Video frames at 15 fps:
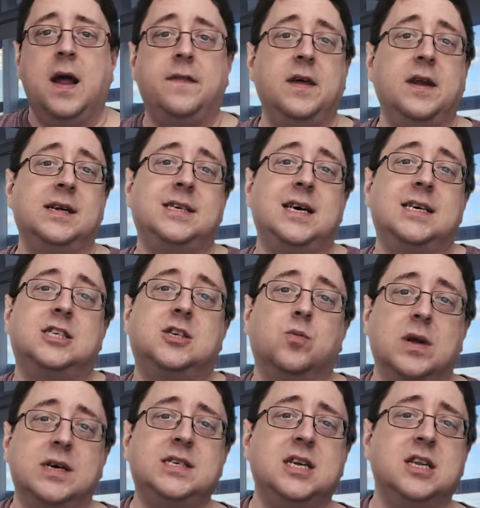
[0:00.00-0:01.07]
and then it takes the
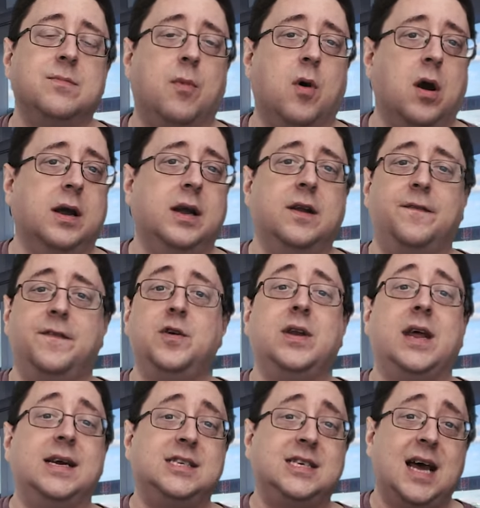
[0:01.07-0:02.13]
rest of the market a few
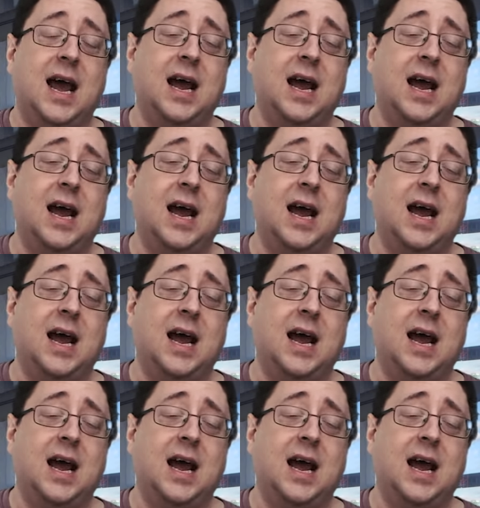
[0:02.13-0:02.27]
days to